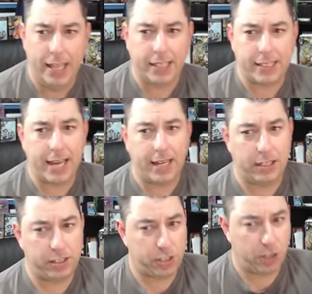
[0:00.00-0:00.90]
That's kind of
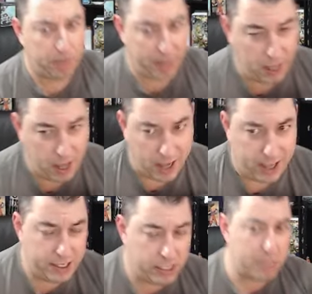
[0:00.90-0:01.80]
disturbing. Uh,
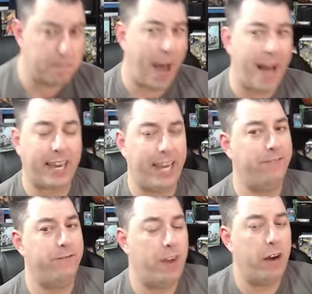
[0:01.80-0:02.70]
this is back a
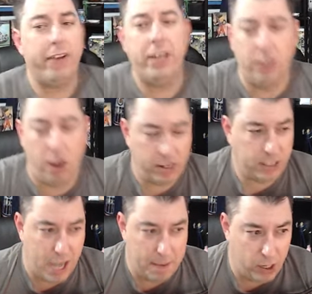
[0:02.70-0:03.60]
very long
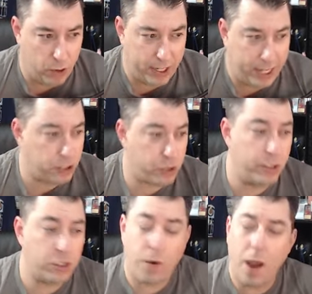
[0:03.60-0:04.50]
time ago in history,
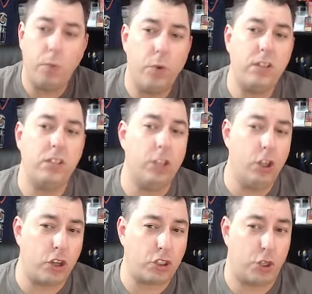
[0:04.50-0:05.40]
so I wouldn't
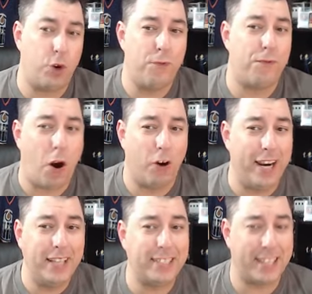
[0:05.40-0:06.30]
look too far
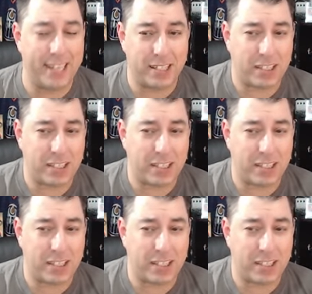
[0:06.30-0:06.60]
into this